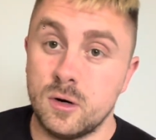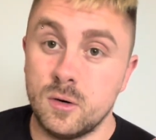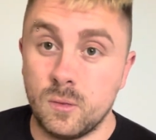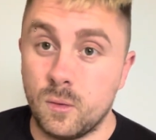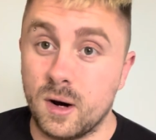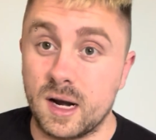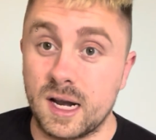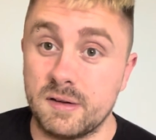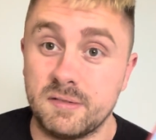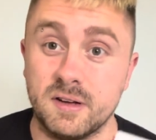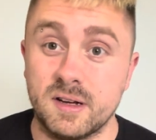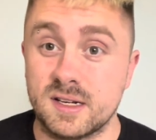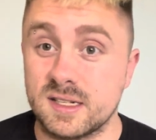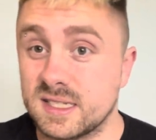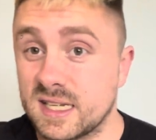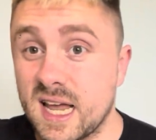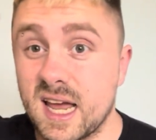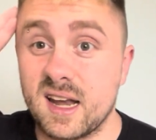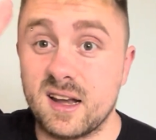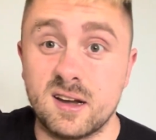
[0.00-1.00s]
whatever, because
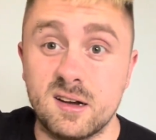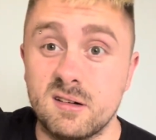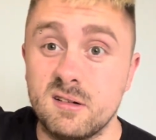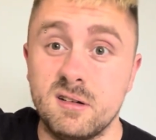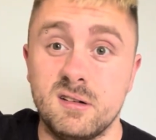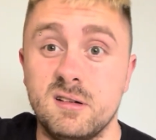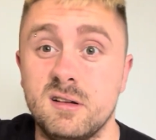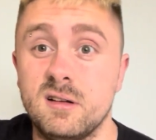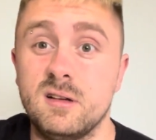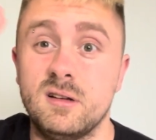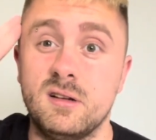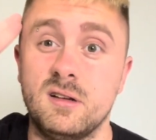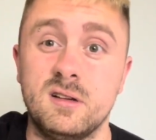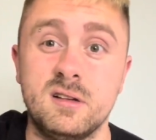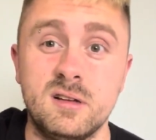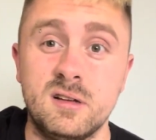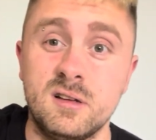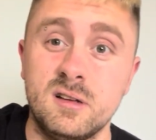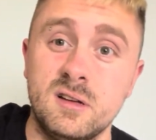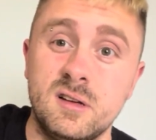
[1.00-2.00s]
again,
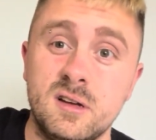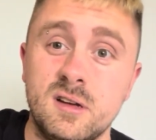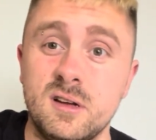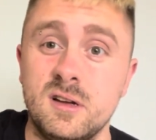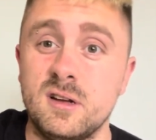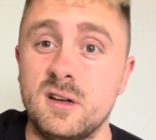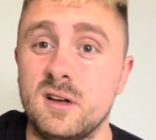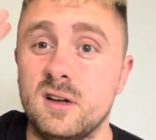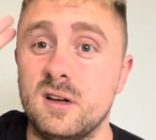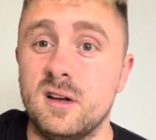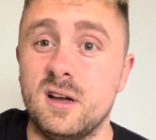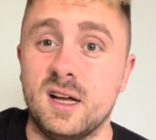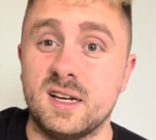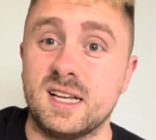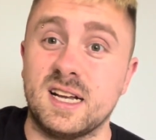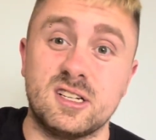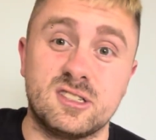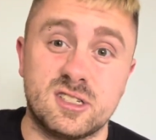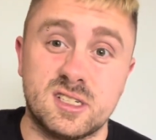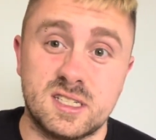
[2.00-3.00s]

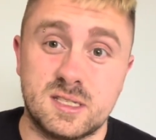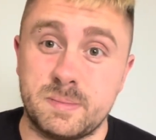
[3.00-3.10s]
attention